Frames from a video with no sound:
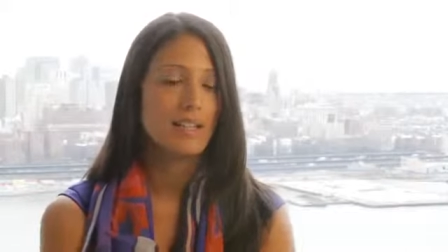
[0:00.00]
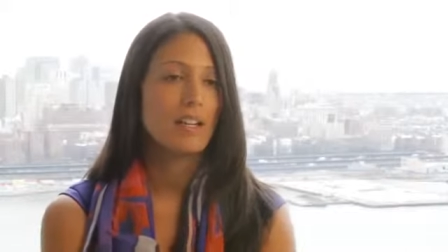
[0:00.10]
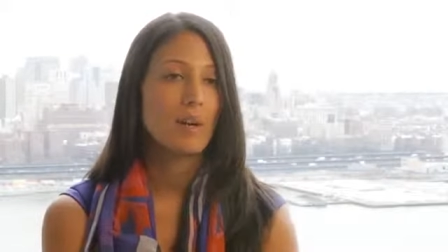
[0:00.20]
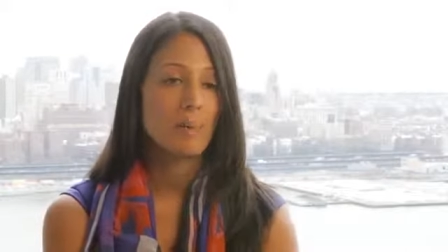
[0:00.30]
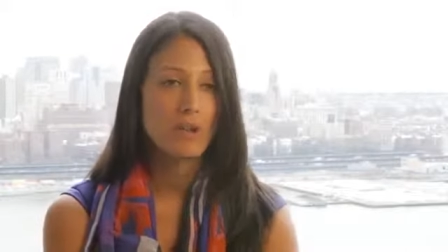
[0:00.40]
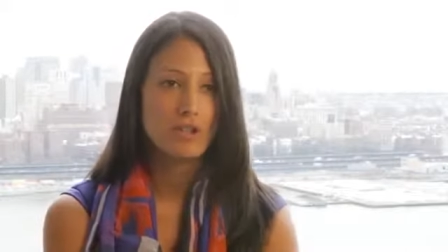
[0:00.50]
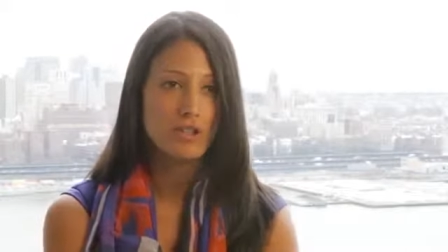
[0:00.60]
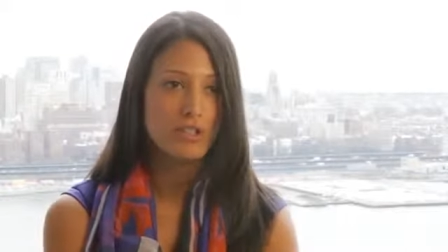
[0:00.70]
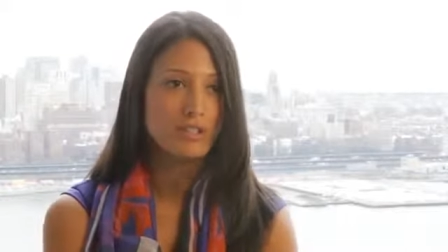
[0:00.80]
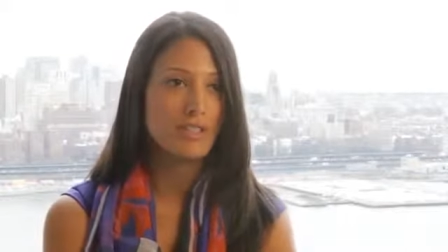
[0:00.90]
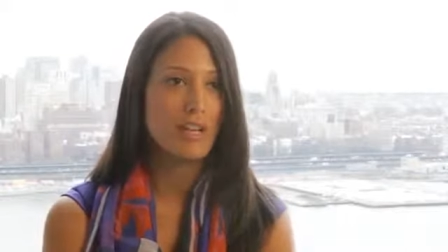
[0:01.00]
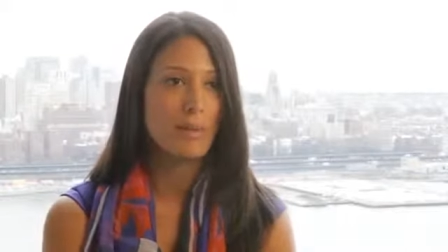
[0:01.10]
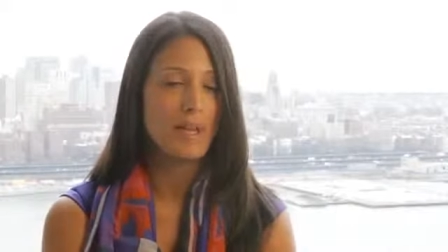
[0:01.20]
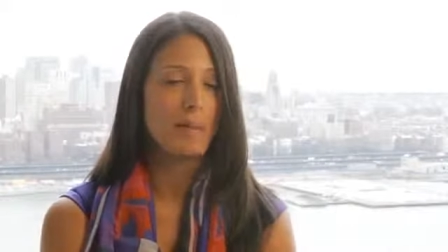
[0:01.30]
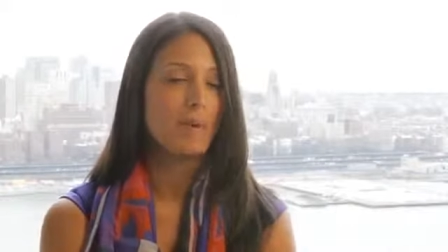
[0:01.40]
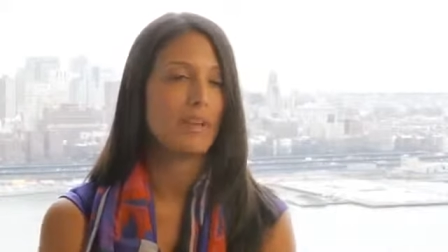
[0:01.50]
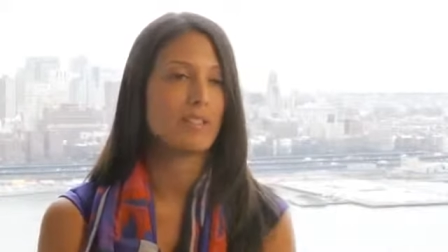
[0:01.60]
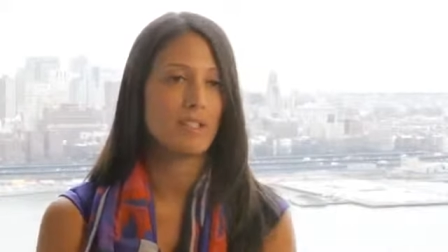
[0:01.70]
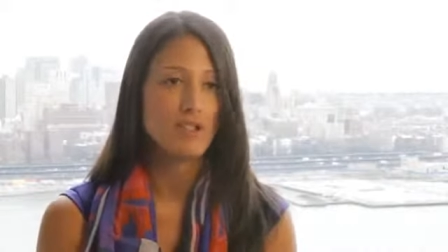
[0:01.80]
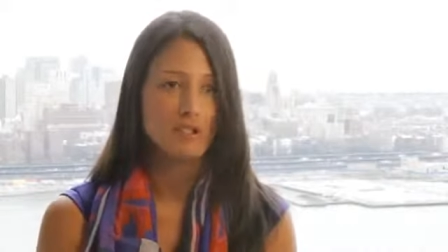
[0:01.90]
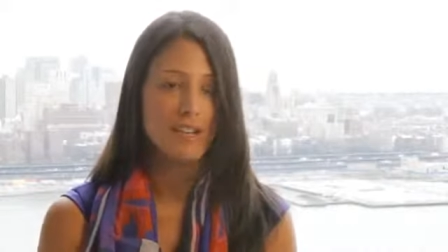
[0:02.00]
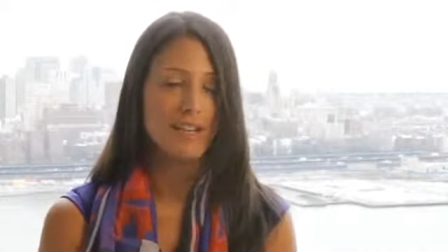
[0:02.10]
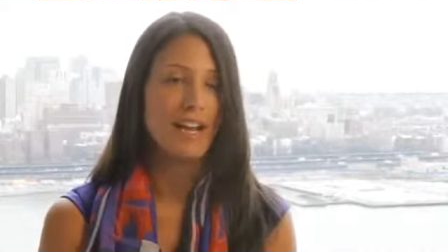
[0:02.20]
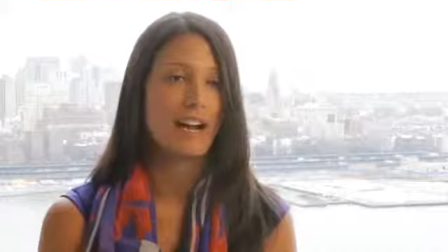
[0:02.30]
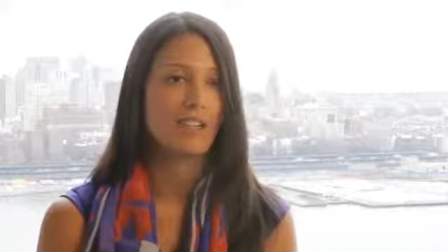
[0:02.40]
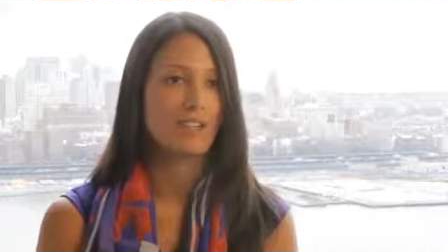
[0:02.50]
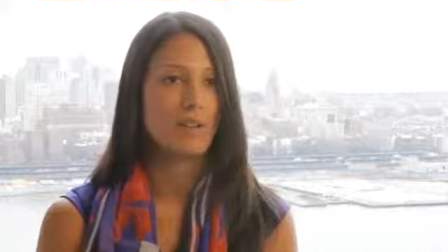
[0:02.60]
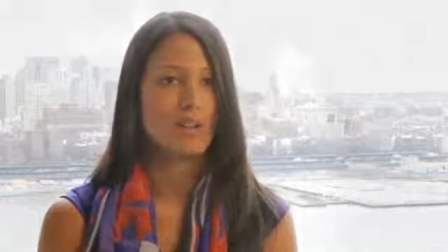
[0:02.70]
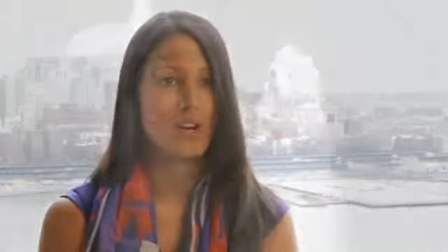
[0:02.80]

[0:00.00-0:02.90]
commercials um, that were all centered around a character called